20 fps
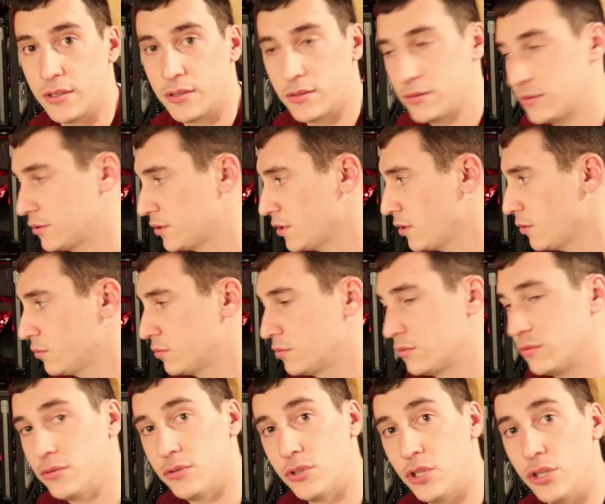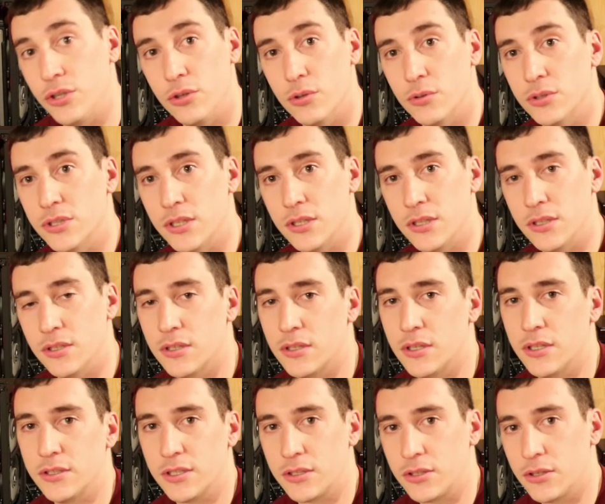So, do you use it?
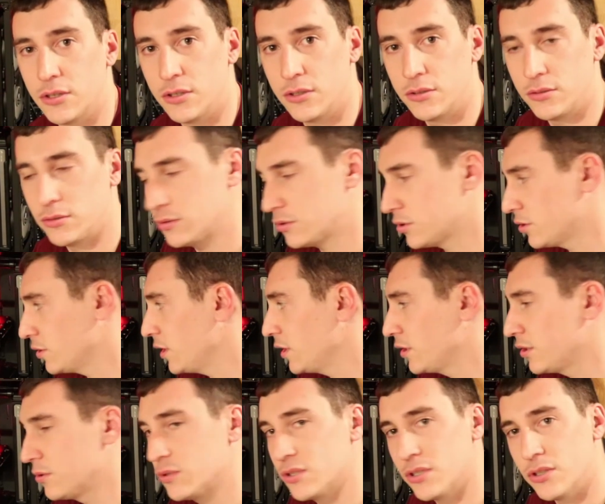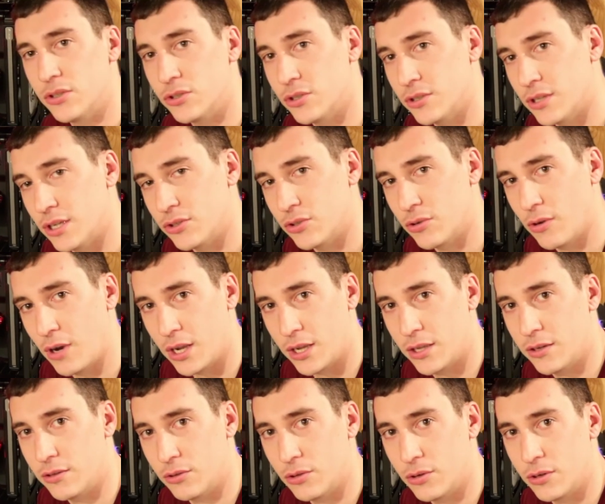Is it good? Should I use it? Should I try
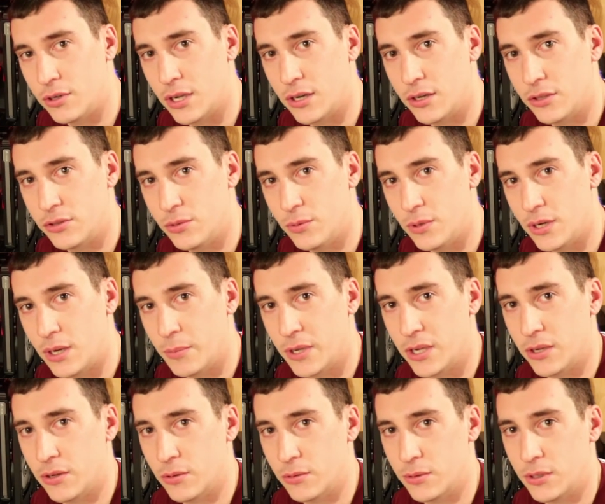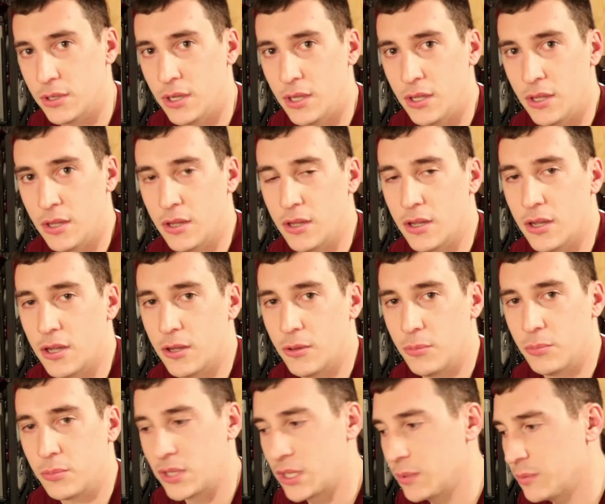and learn how to do it on my own?
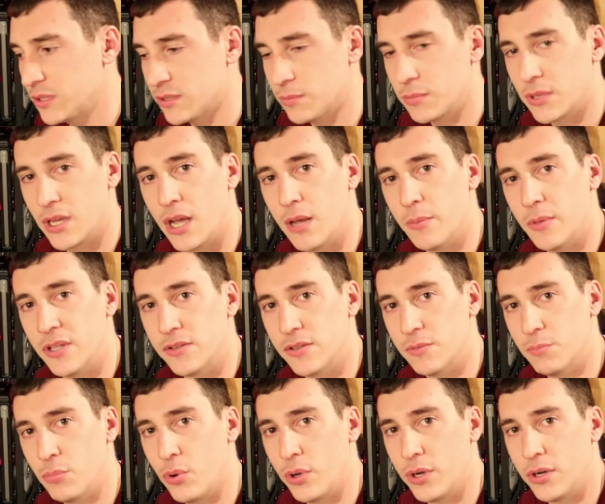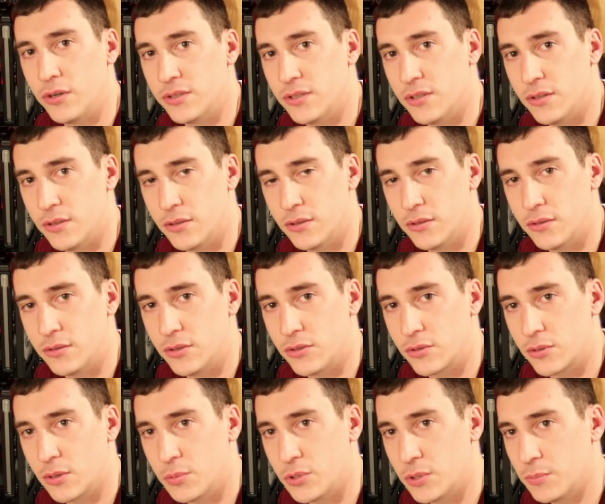Give me some comments and pointers in the
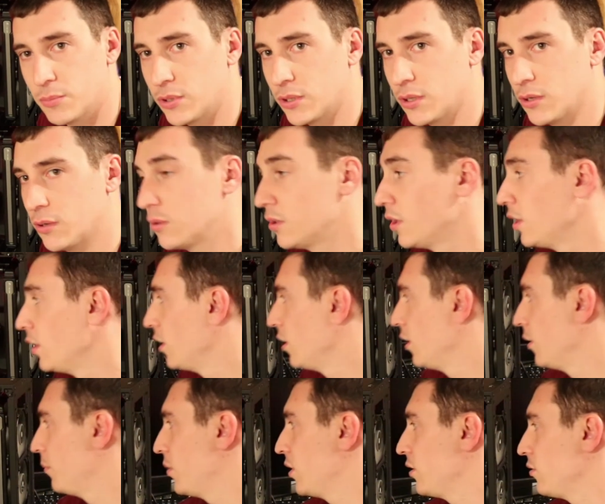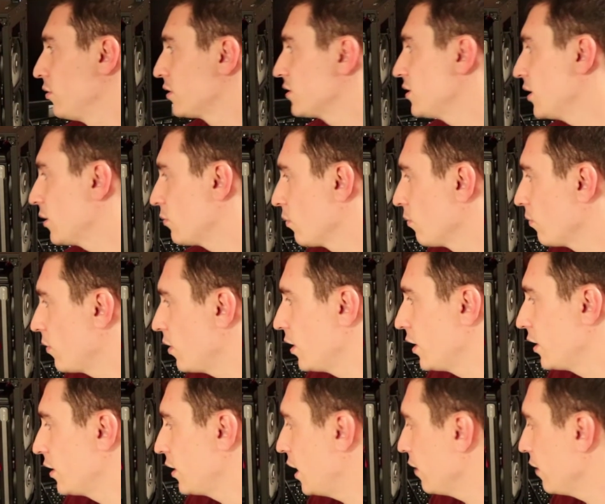description below. But it looks like we're running.